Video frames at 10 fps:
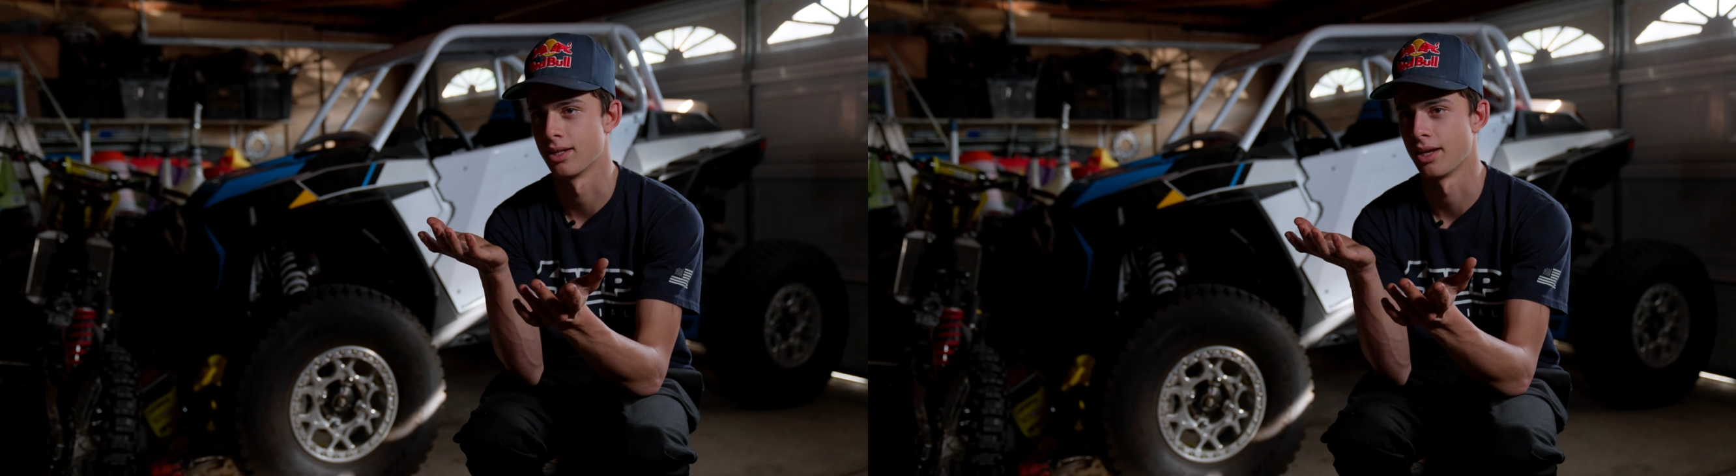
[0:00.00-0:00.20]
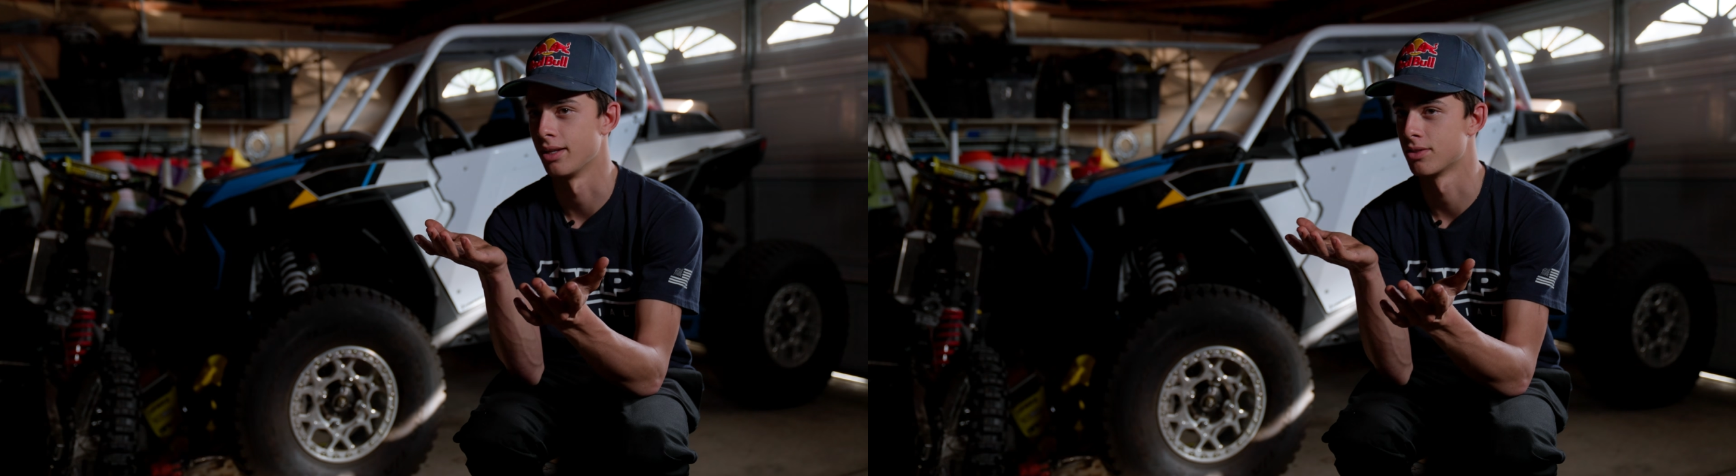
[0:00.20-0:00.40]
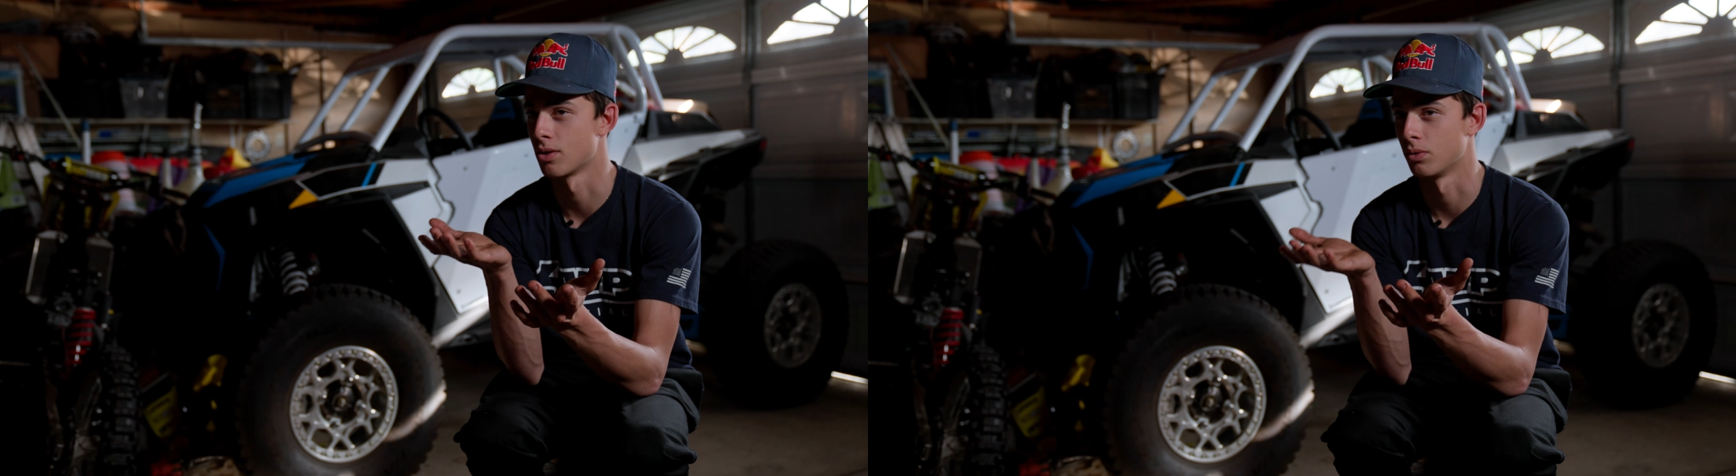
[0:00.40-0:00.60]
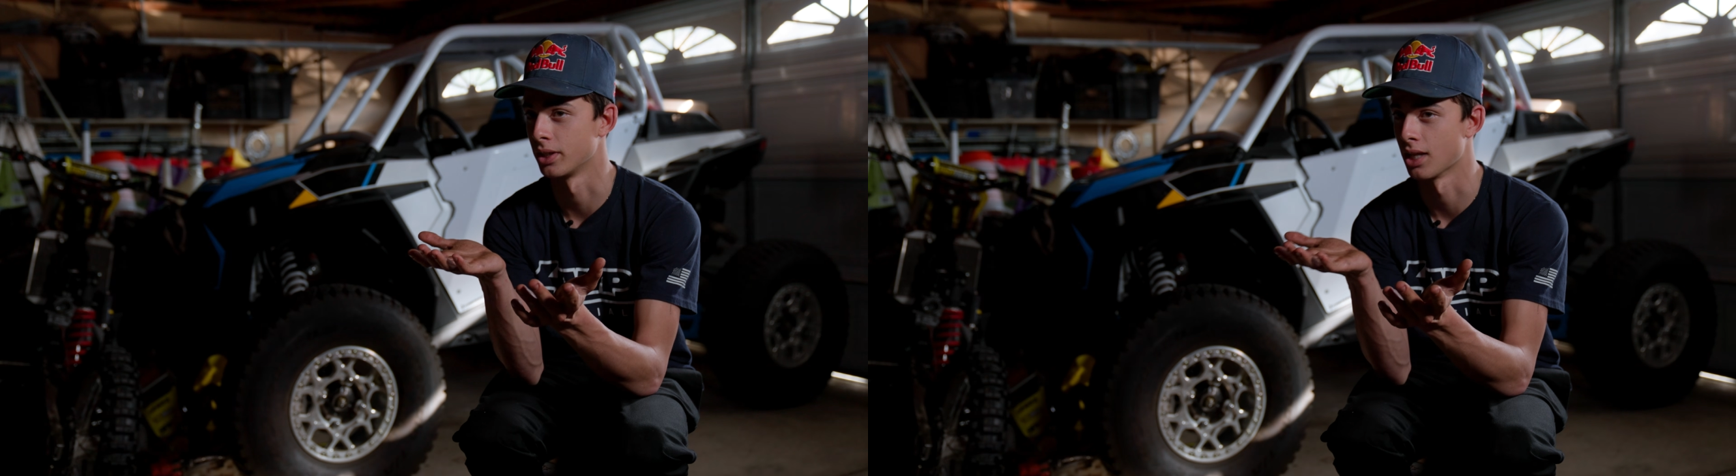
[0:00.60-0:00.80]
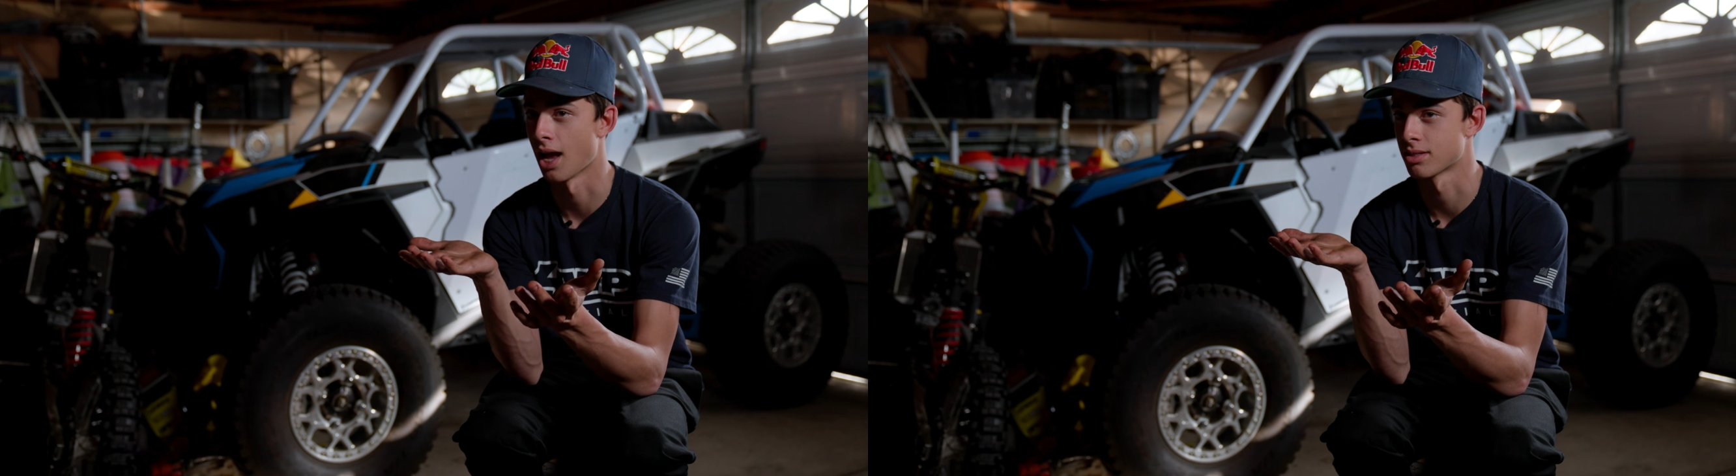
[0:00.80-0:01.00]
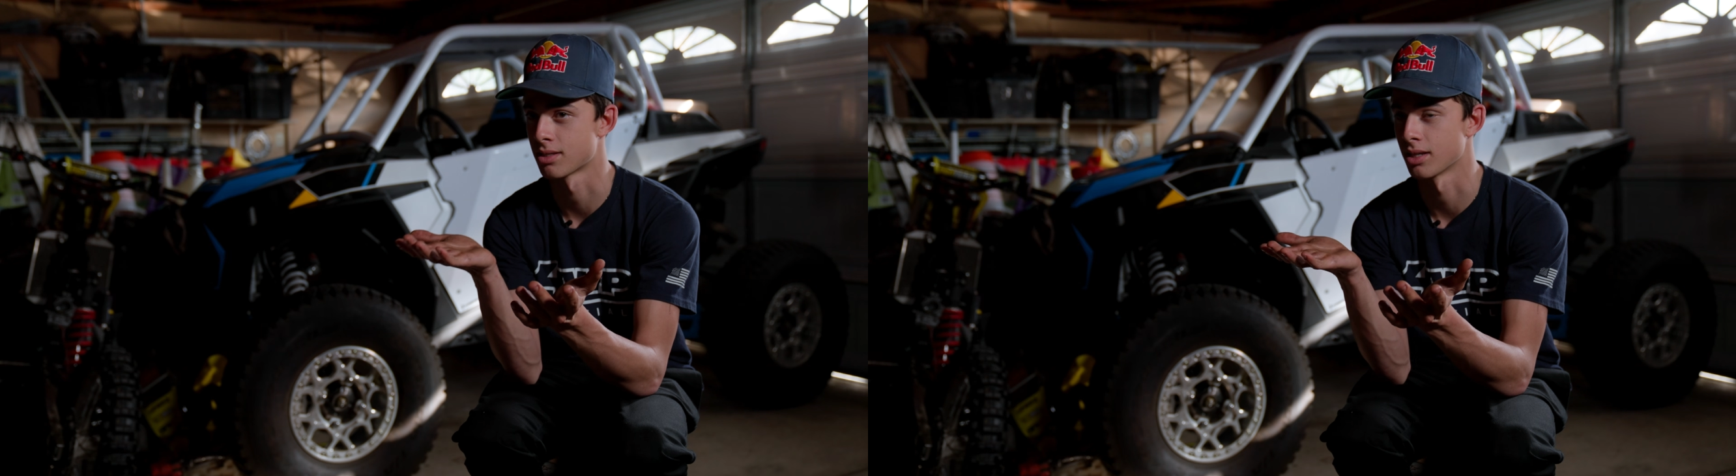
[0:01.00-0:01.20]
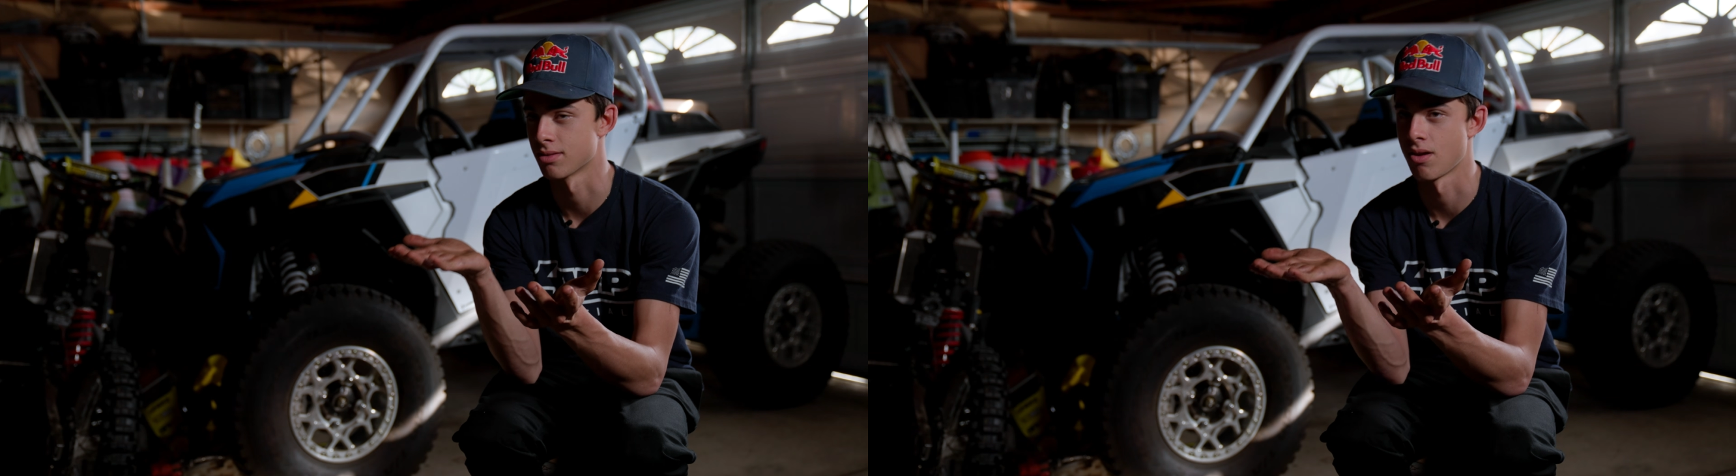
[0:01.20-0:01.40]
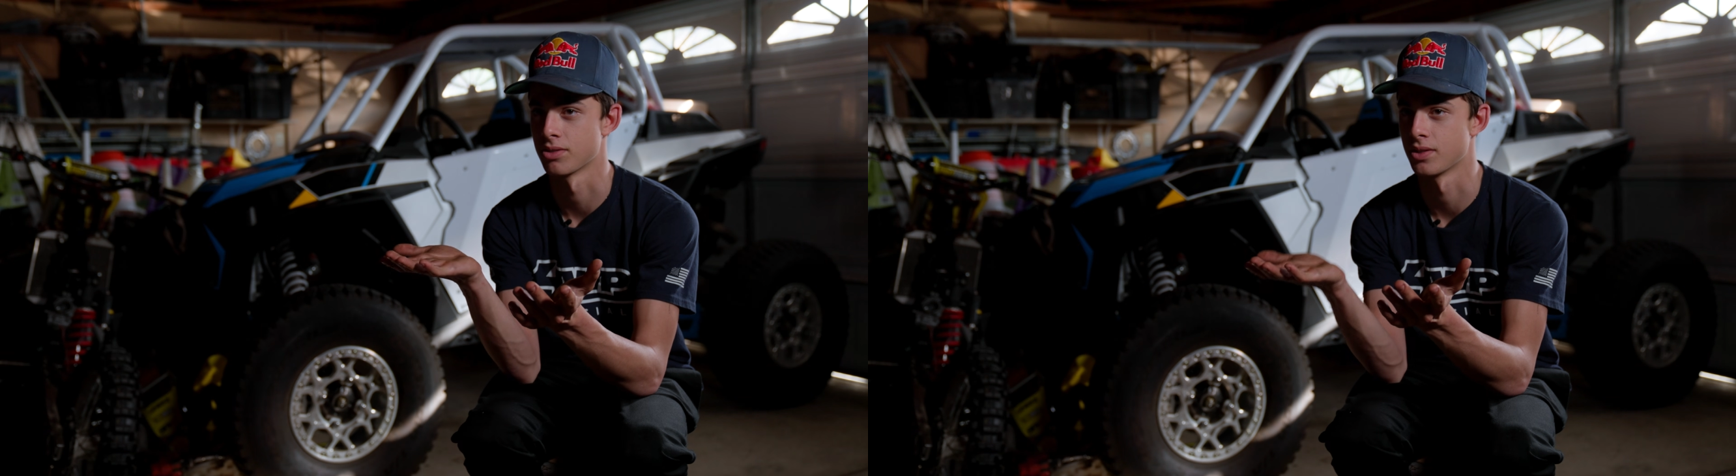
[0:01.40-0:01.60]
it's only lasting as
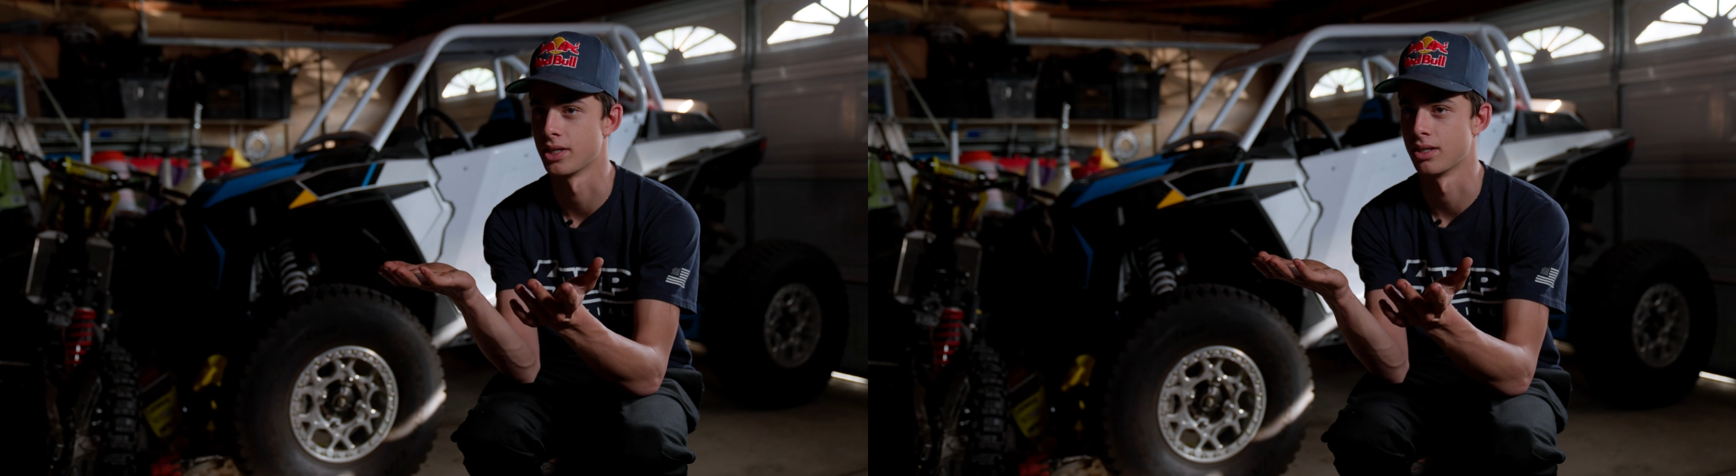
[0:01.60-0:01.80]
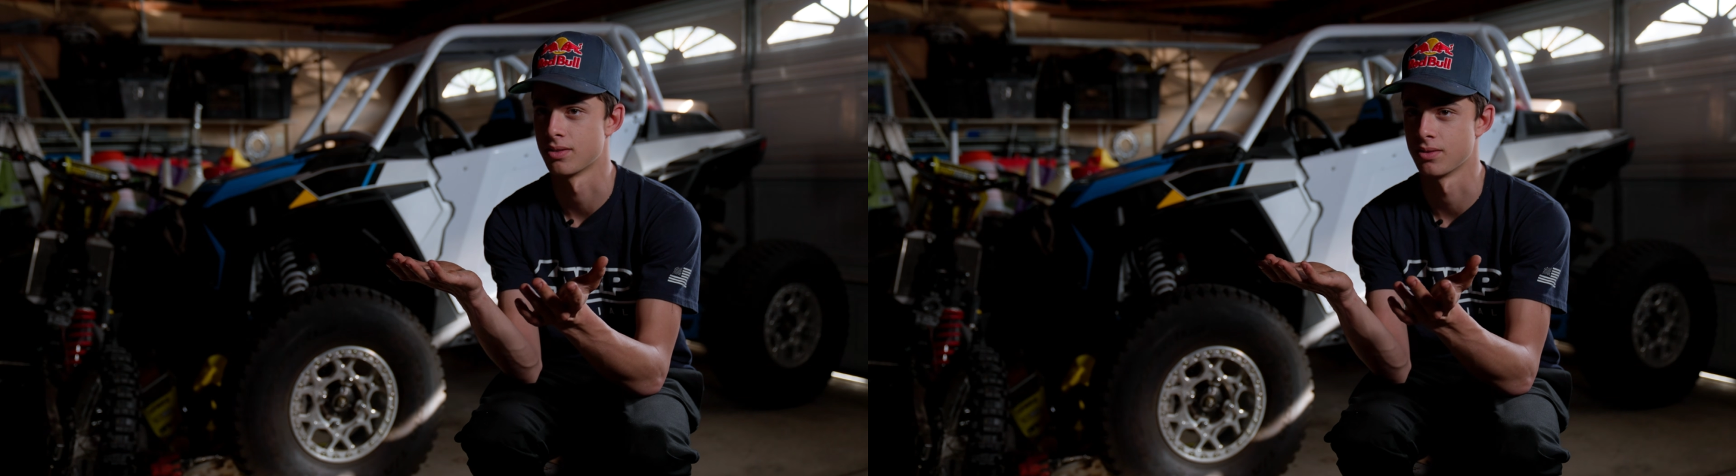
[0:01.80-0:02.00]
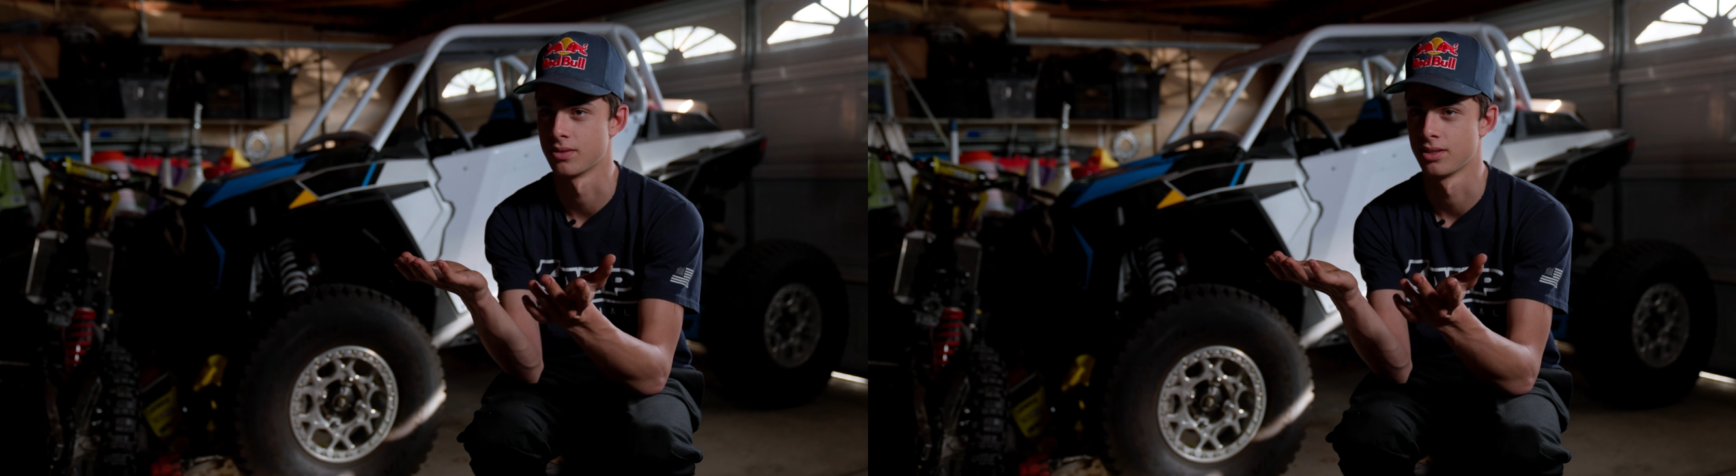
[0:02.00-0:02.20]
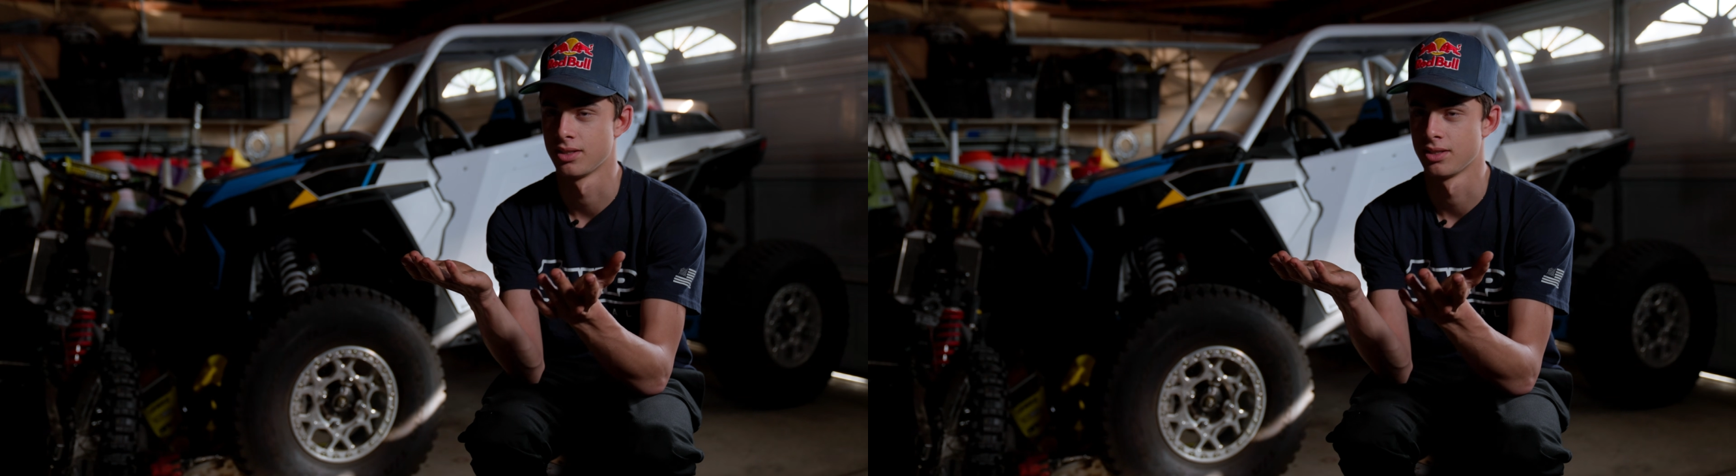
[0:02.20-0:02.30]
long as you need it to.